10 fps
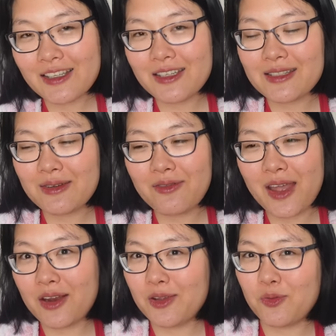It is a
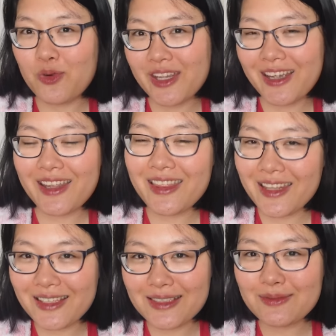very weird
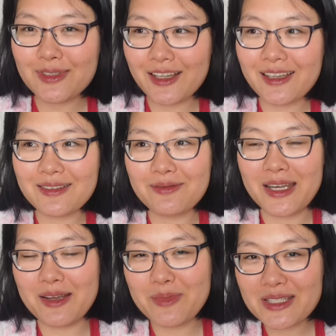thing for like
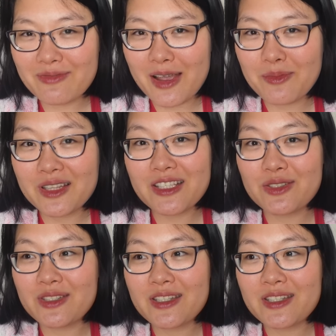Vietnamese family to